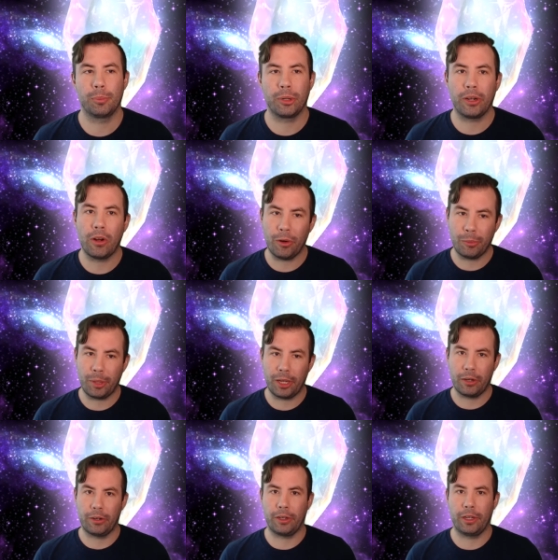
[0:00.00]
pretty hard
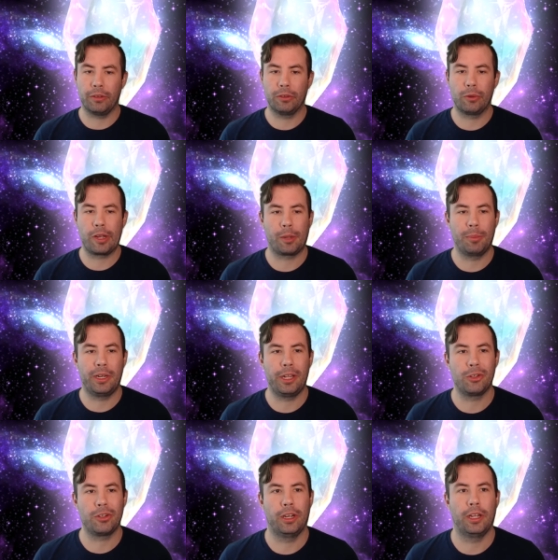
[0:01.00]
banner to give a
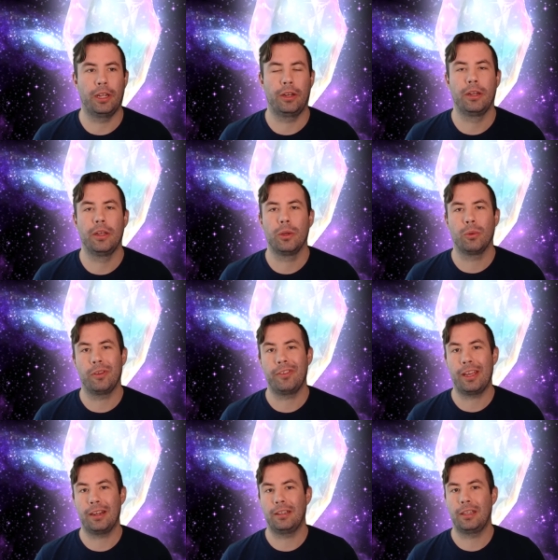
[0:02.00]
recommendation on. We've
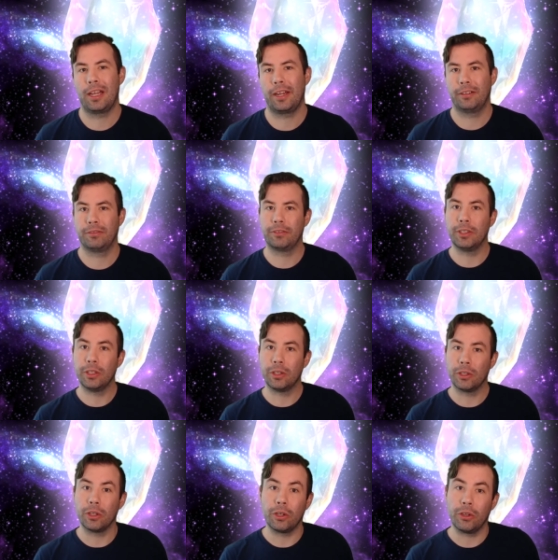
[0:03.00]
had a lot of
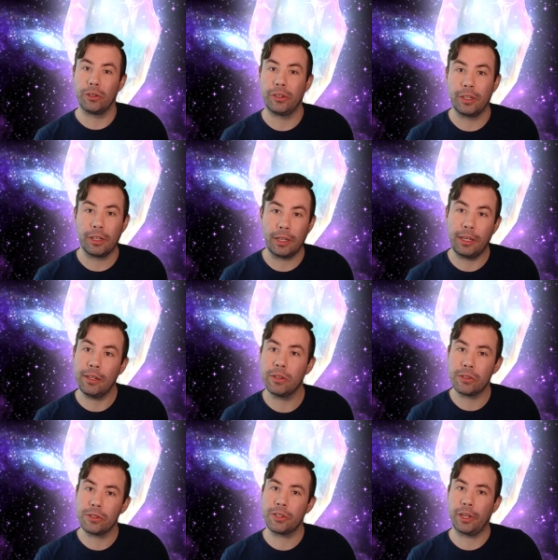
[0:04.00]
good
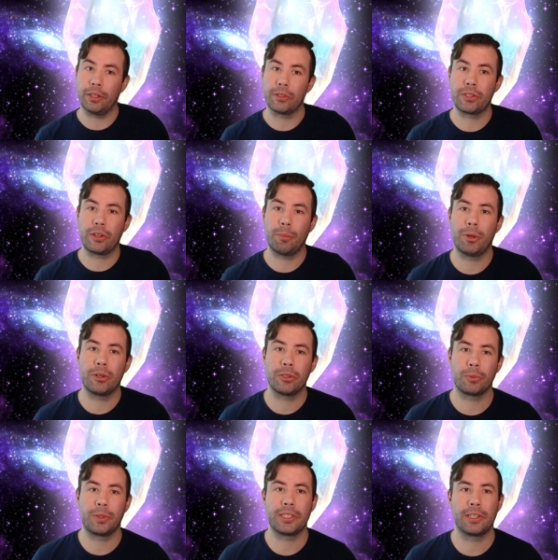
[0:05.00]
healers and summoners
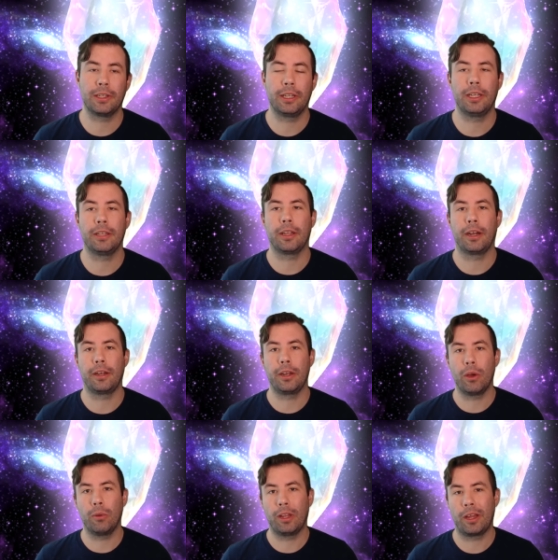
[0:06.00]
recently that I
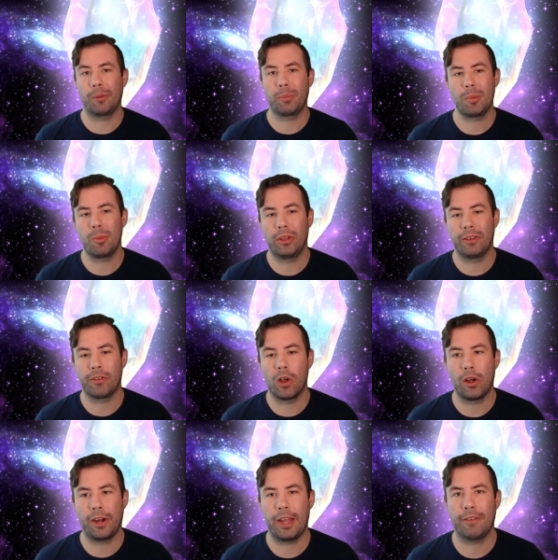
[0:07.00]
know a lot of people have
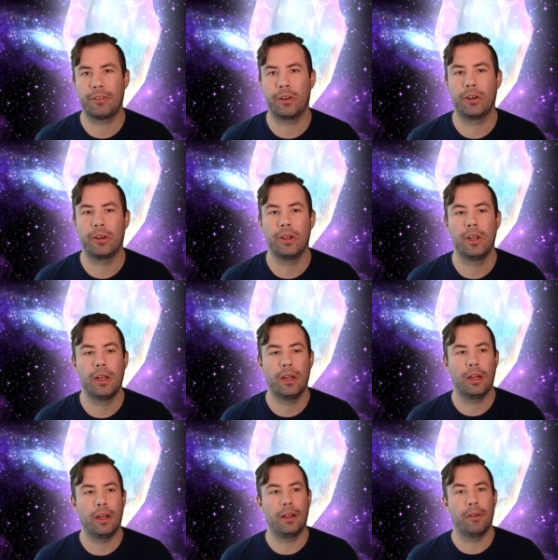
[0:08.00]
gone after.
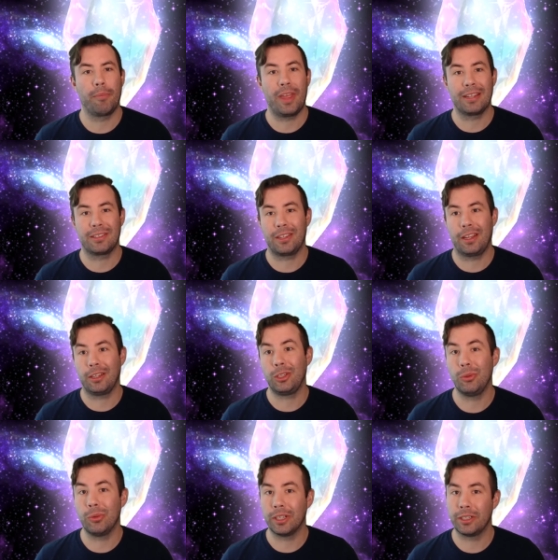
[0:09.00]
That said,
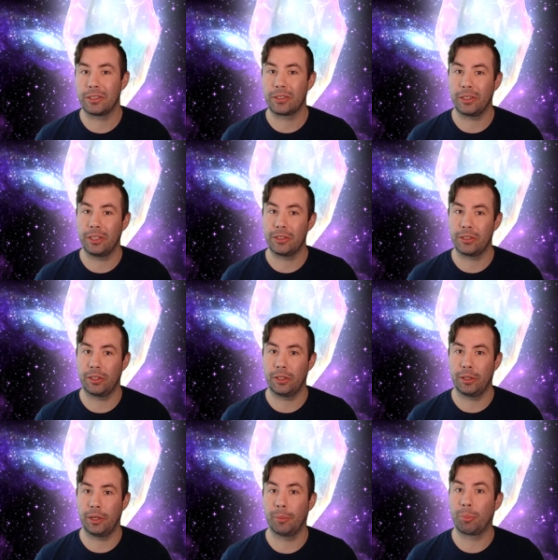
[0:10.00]
Yuna is
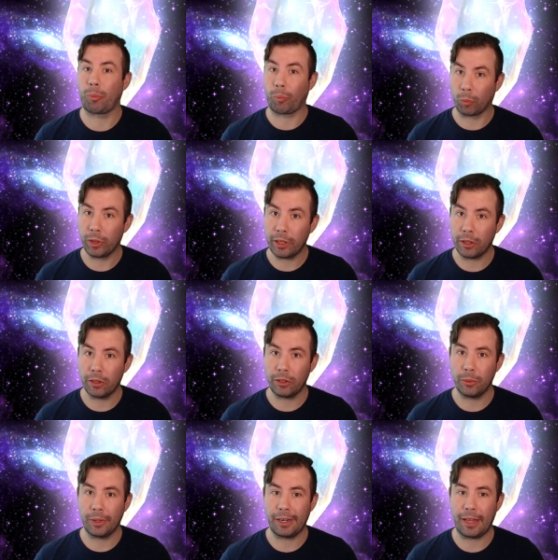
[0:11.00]
a really good
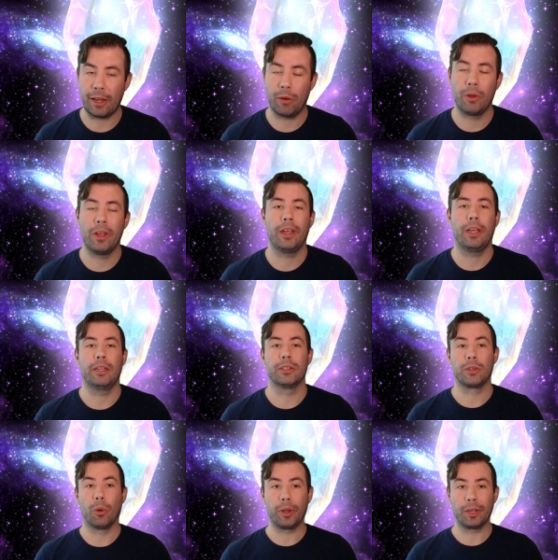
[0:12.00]
unit now, and is
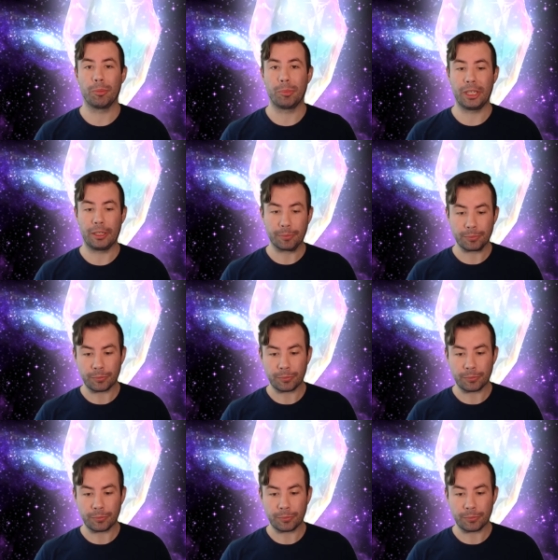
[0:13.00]
going to be